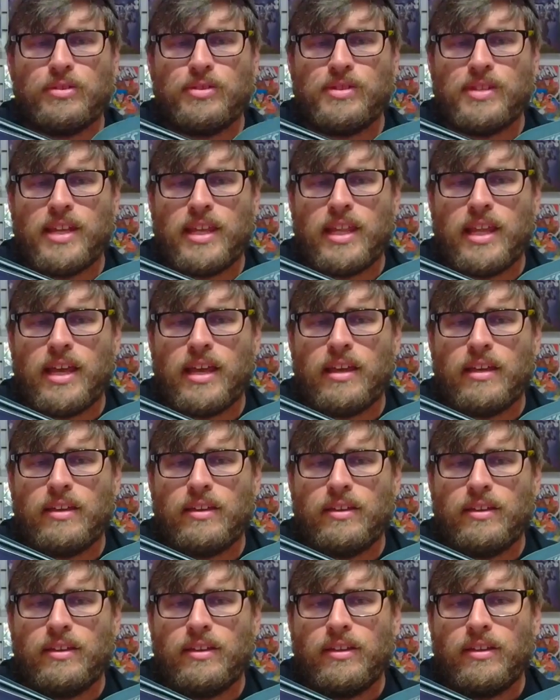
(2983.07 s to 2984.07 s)
you say that?
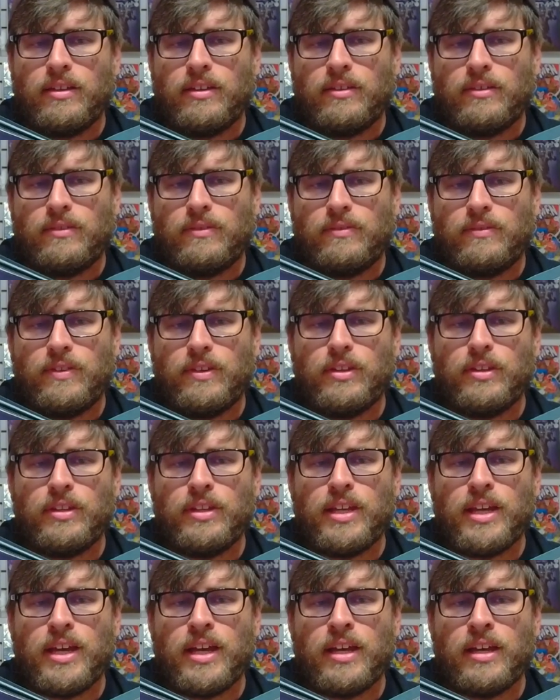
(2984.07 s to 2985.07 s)

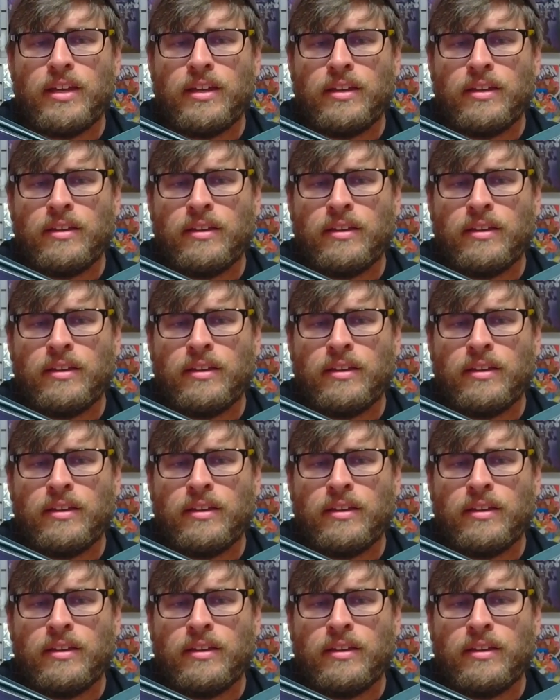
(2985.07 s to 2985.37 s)
Filia